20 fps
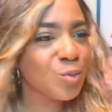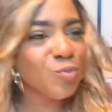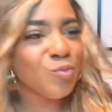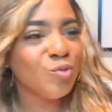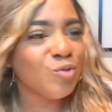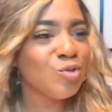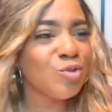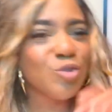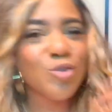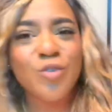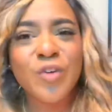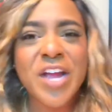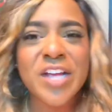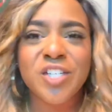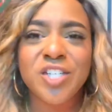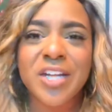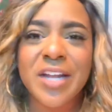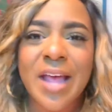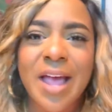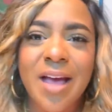
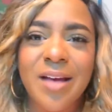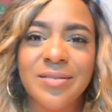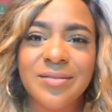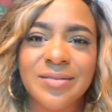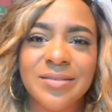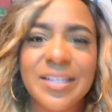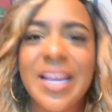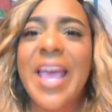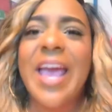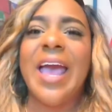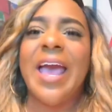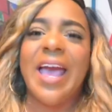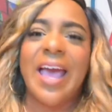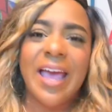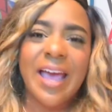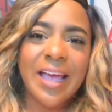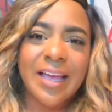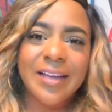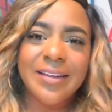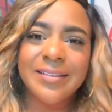Scratch it out.
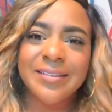Ah!